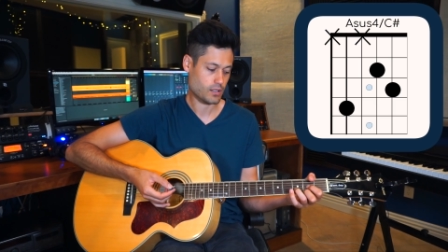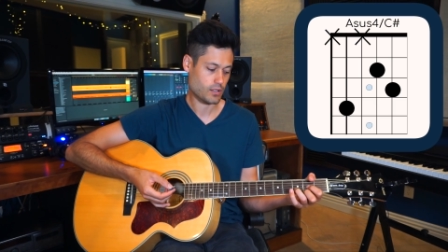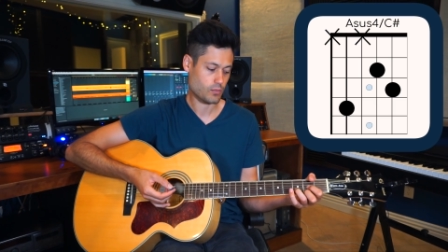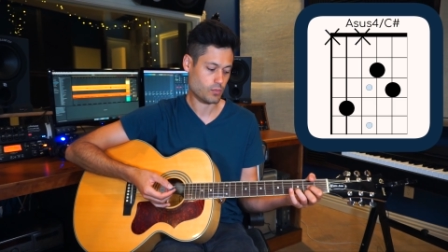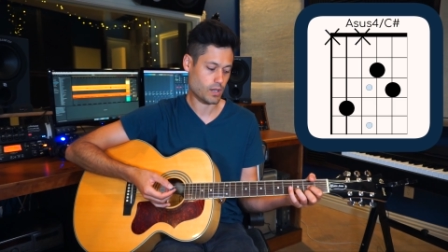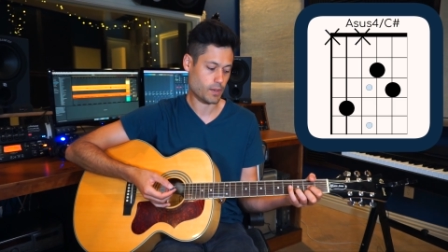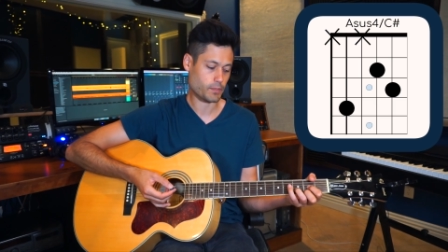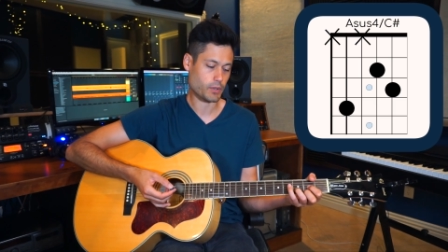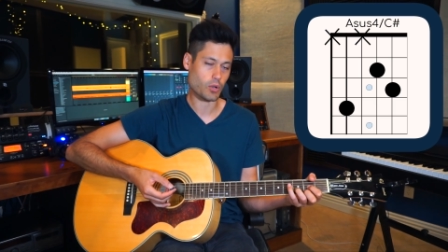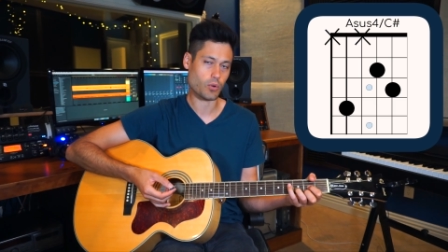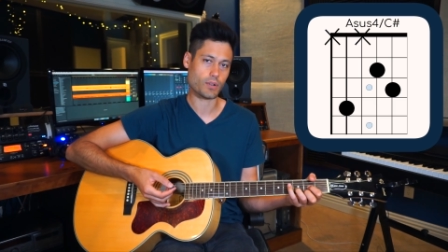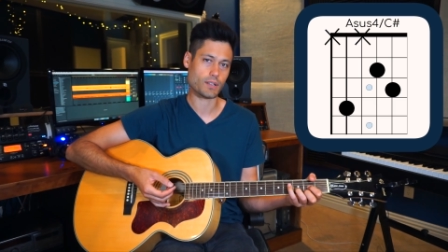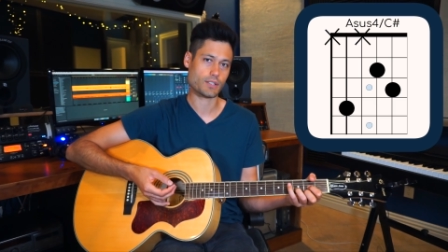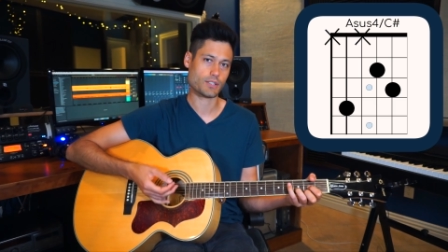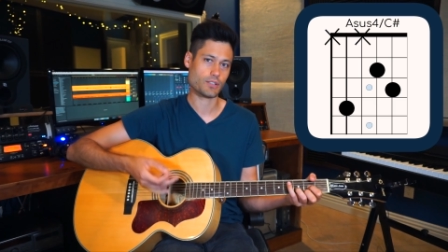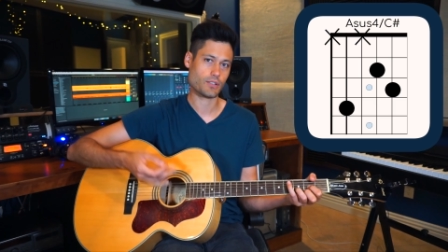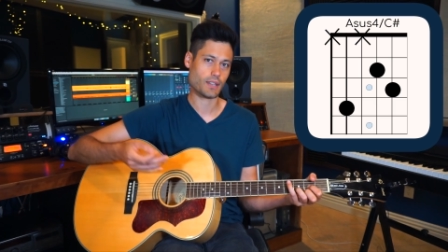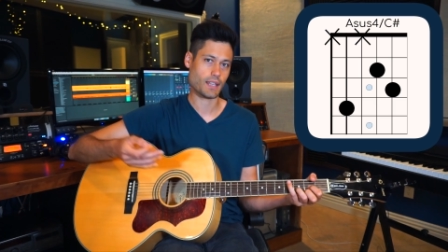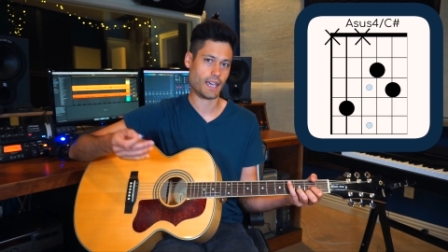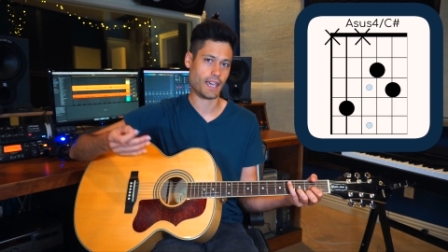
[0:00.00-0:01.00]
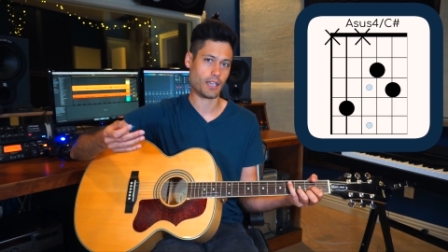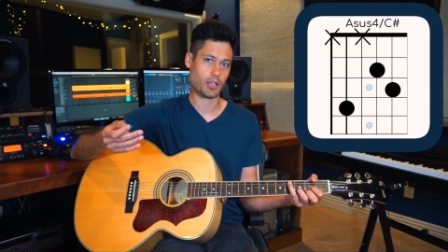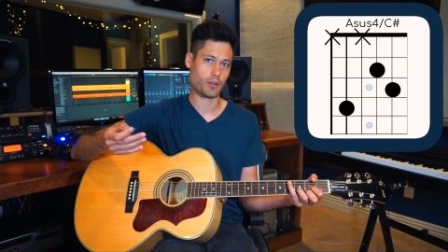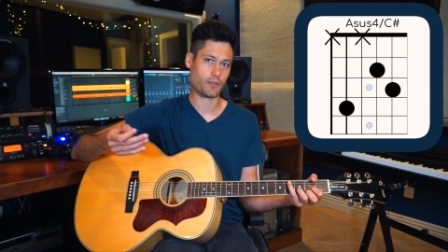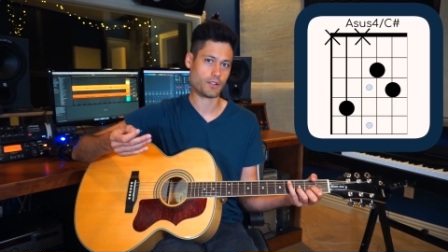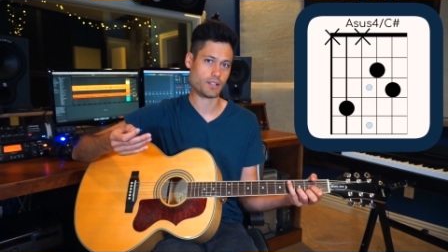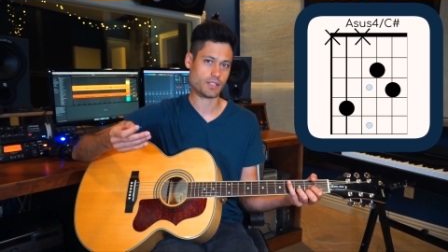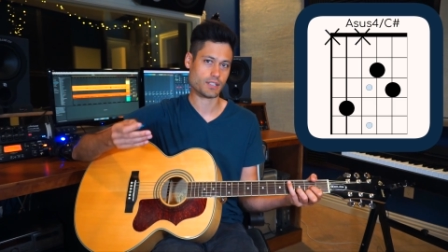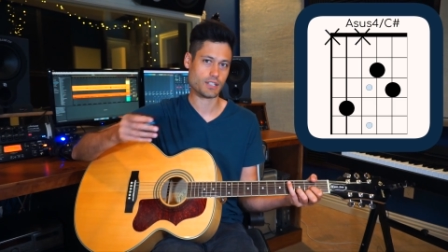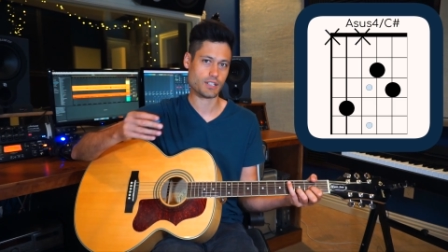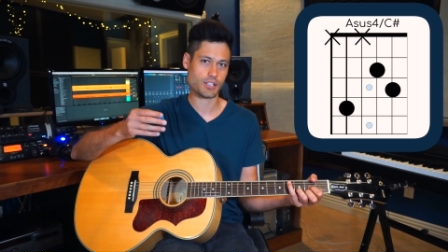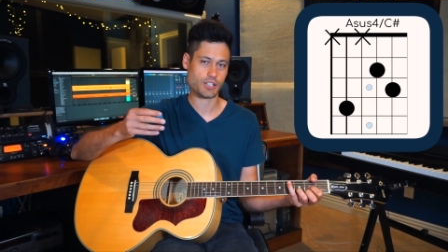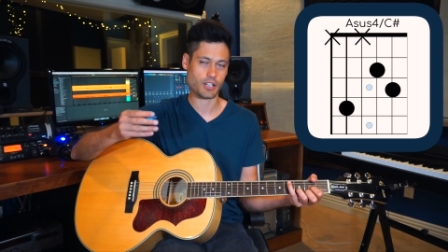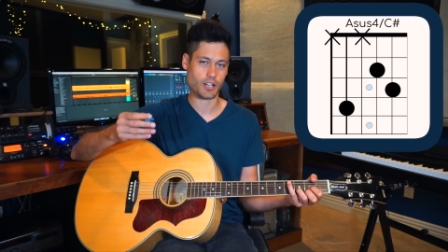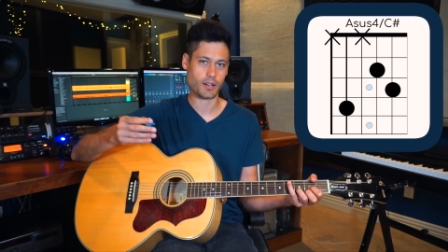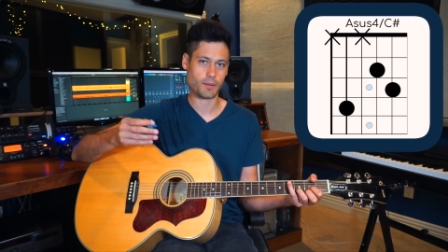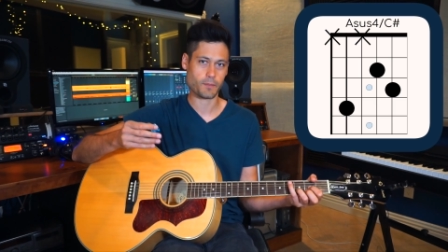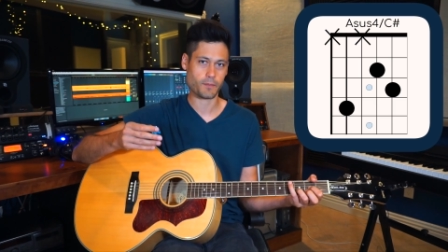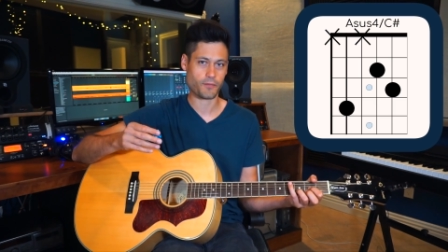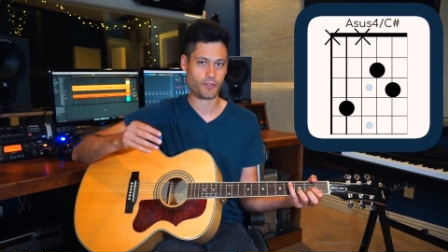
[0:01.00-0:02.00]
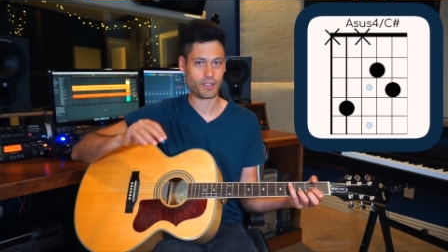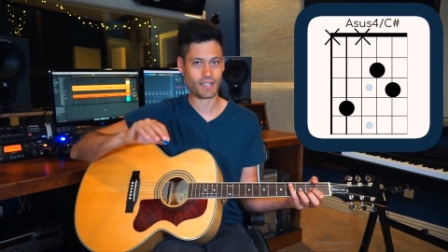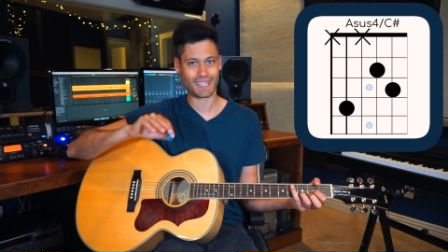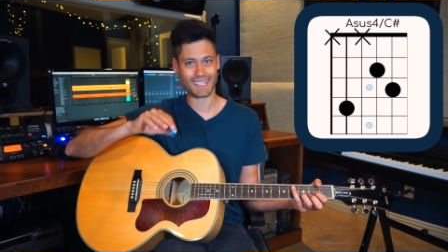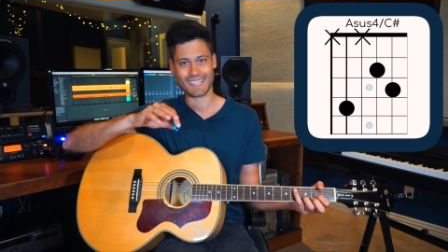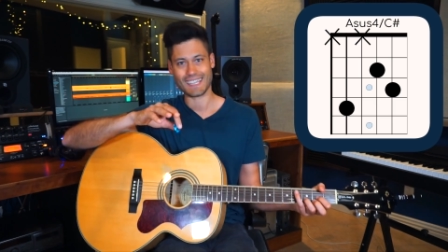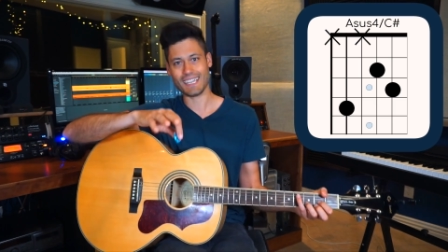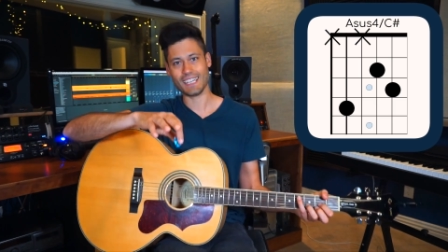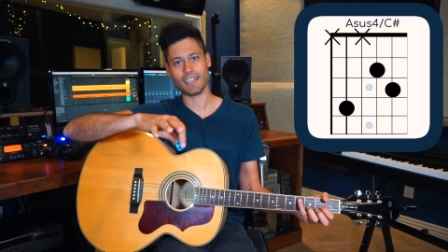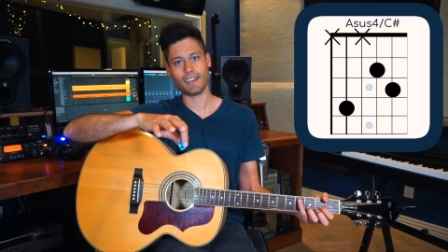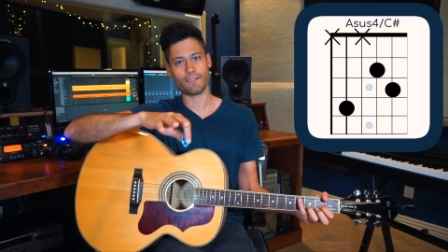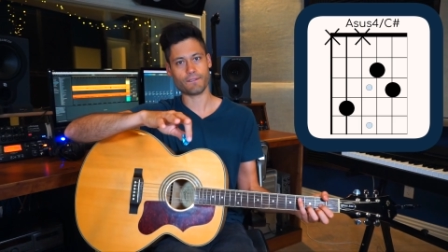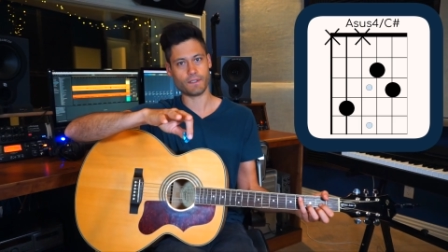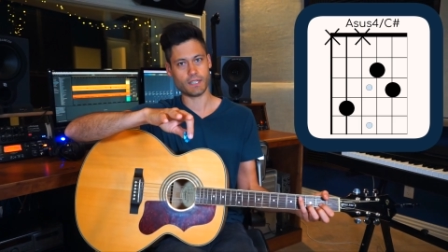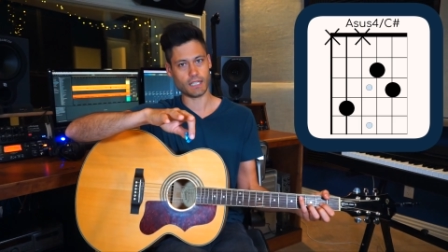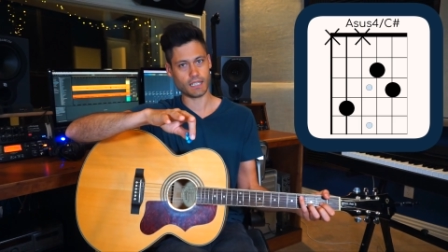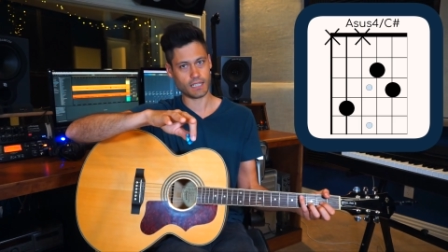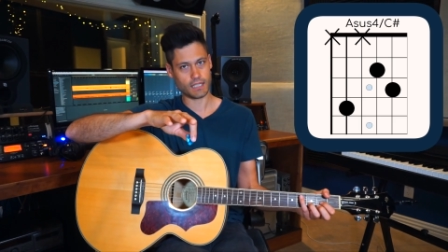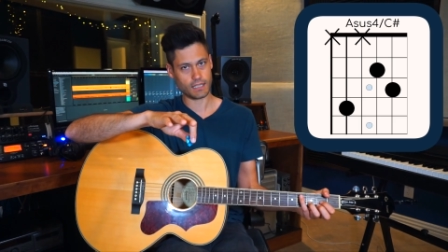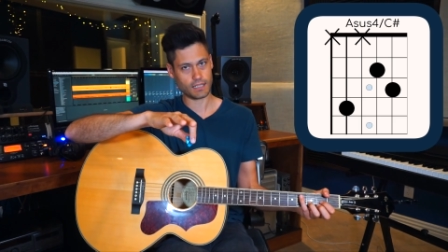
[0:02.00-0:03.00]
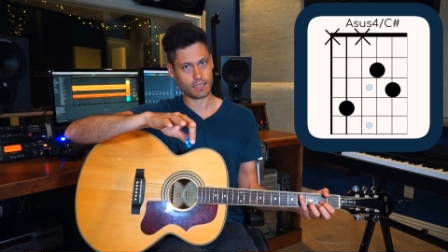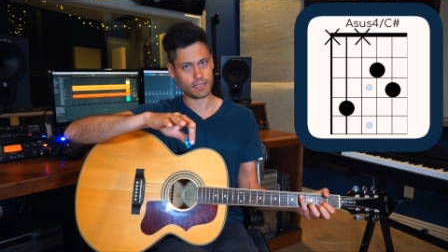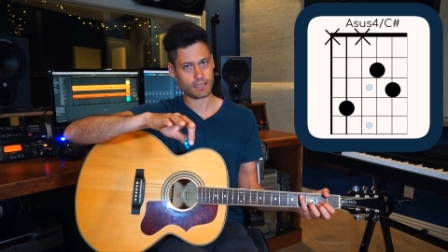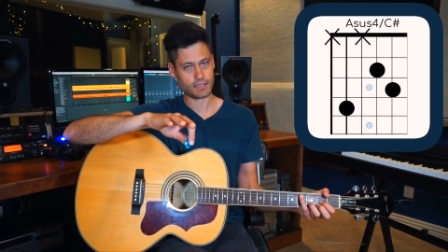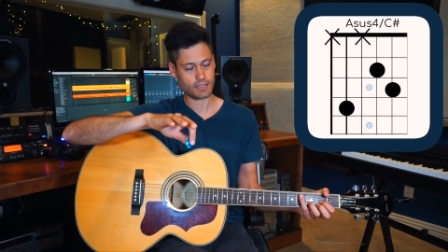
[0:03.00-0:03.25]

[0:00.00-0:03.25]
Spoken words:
when I'm going to the A over C sharp for the key of D.